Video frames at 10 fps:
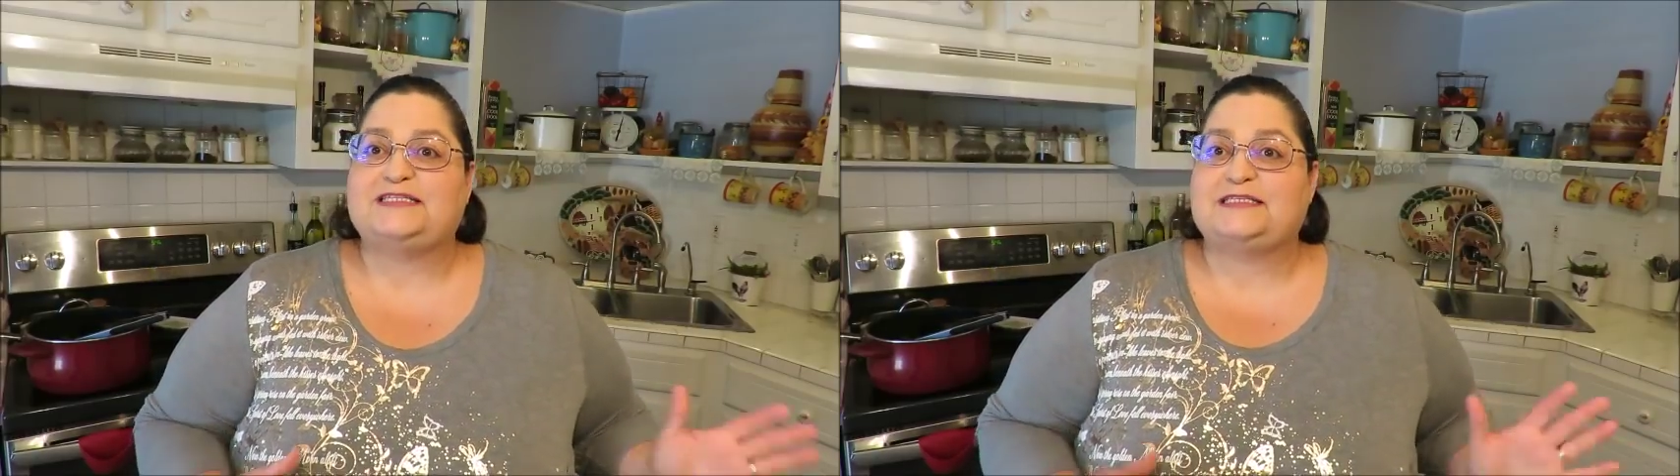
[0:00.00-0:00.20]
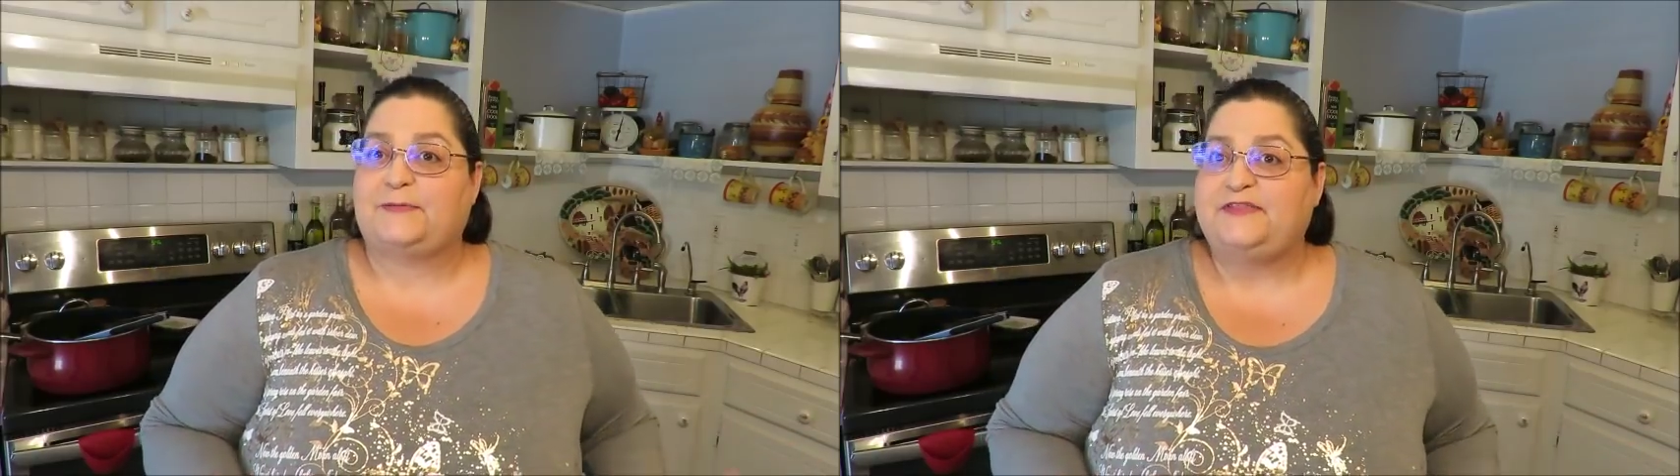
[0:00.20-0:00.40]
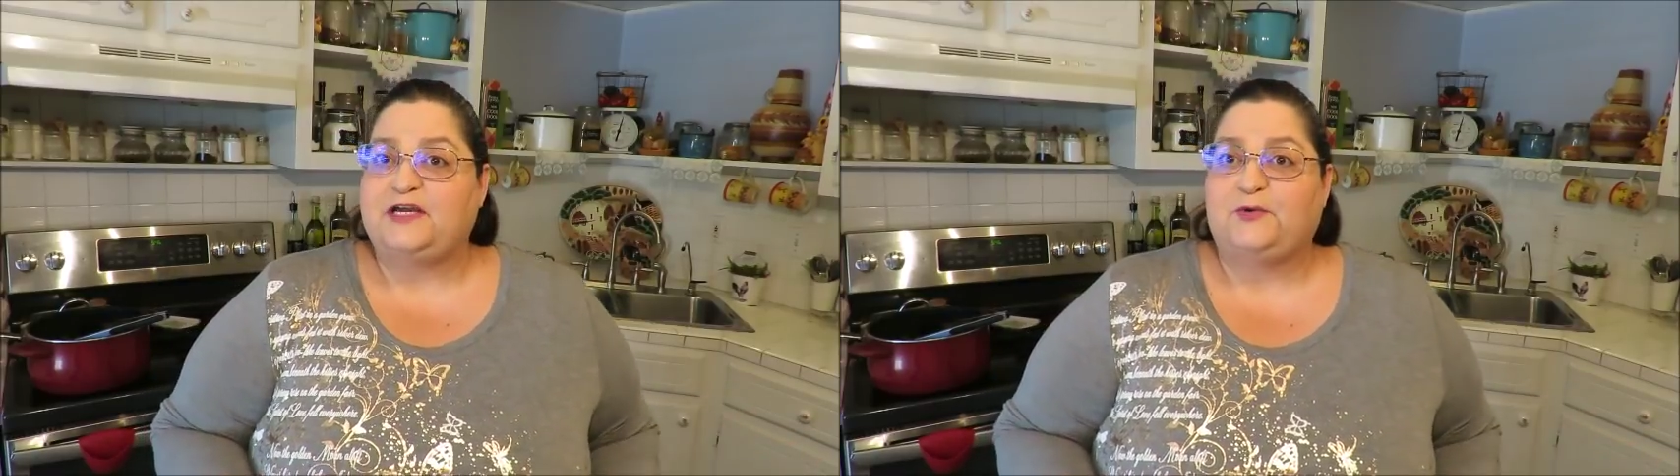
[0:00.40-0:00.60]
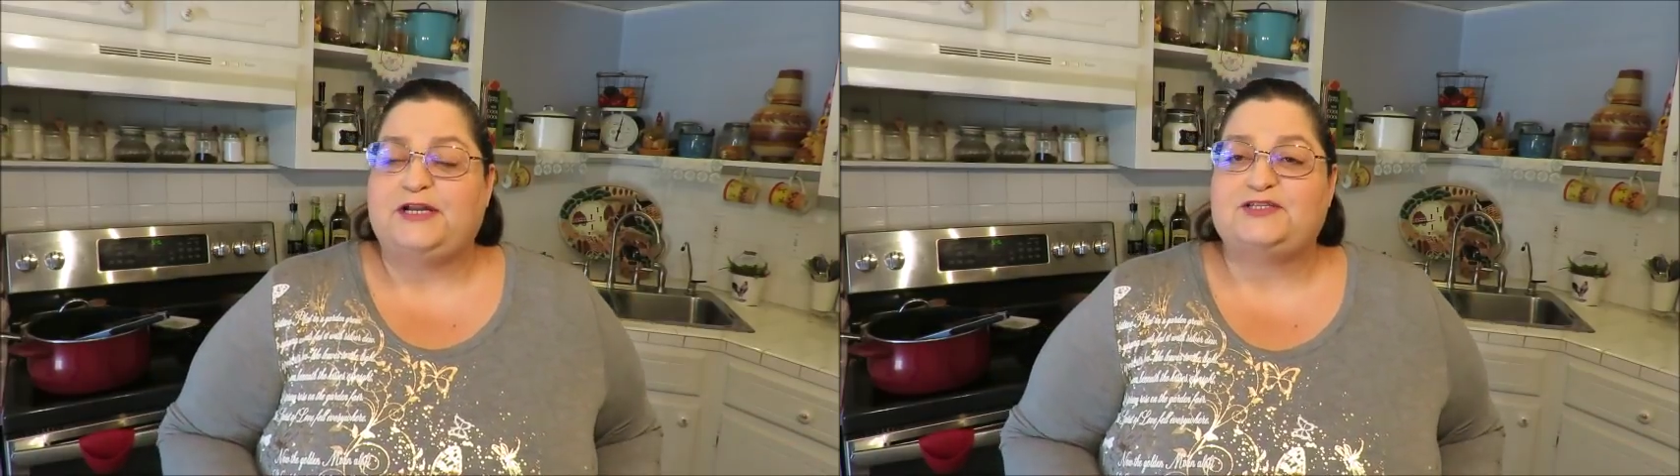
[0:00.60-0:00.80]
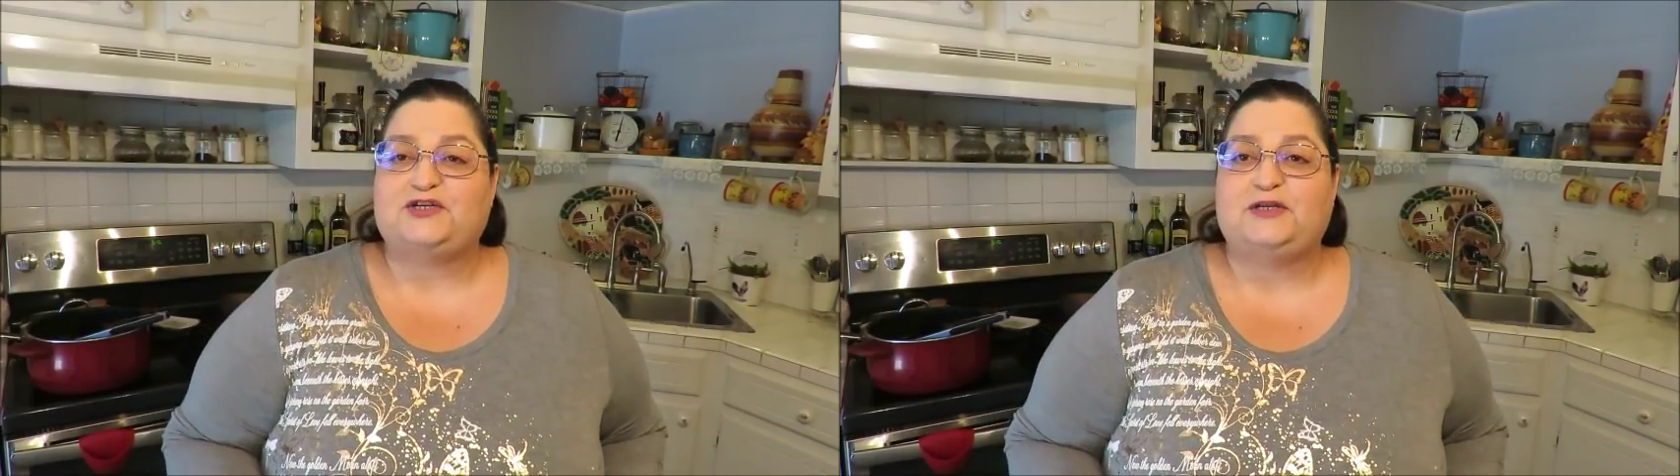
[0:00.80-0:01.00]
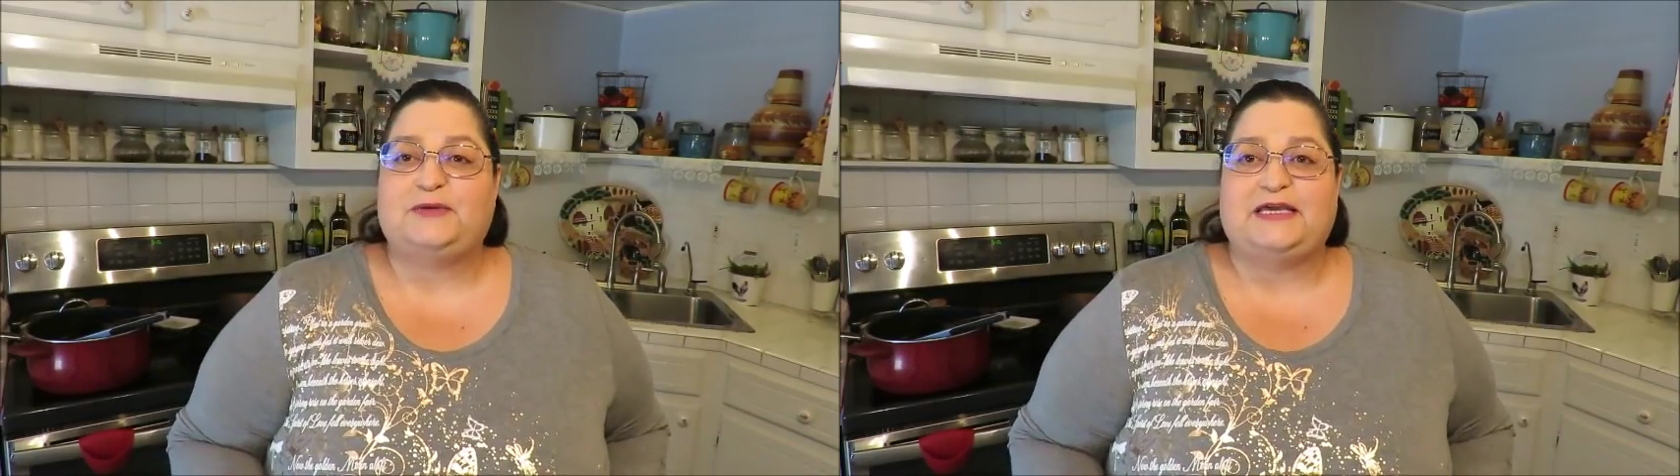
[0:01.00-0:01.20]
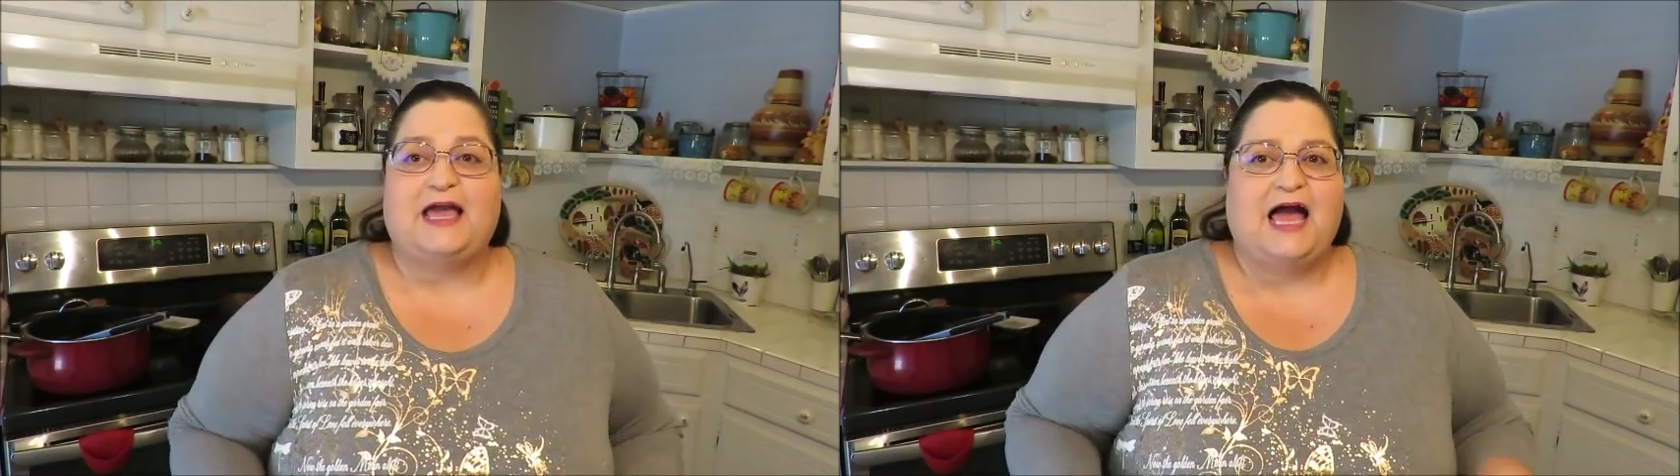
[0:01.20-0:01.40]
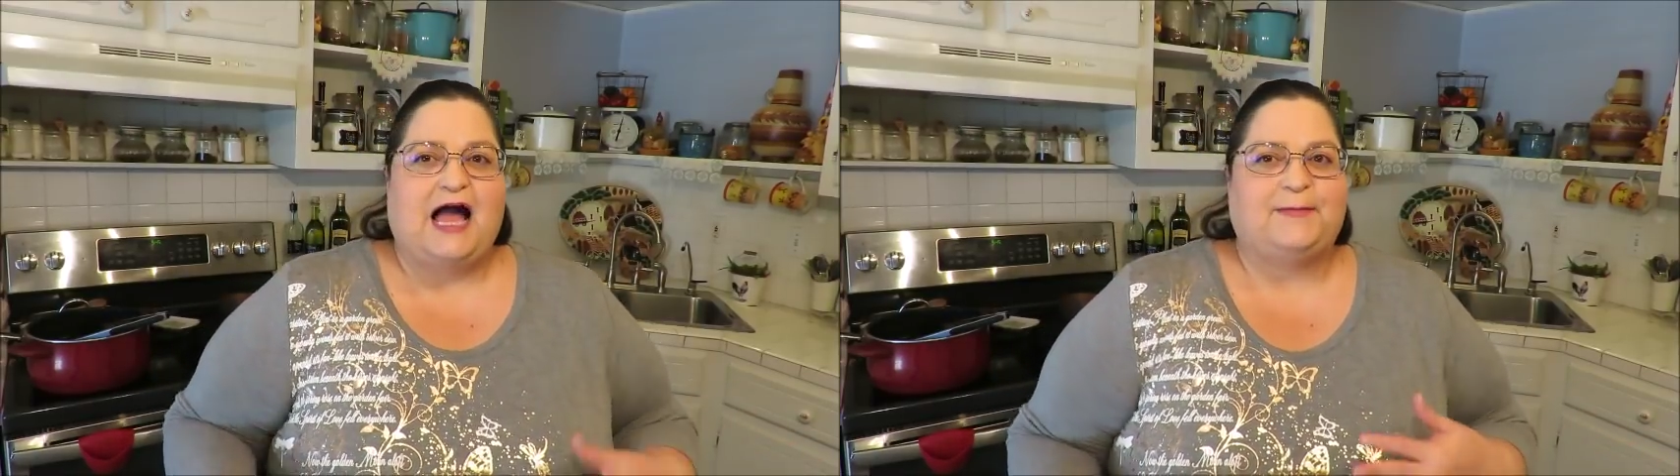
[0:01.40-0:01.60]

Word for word: some of the ingredients are going to be.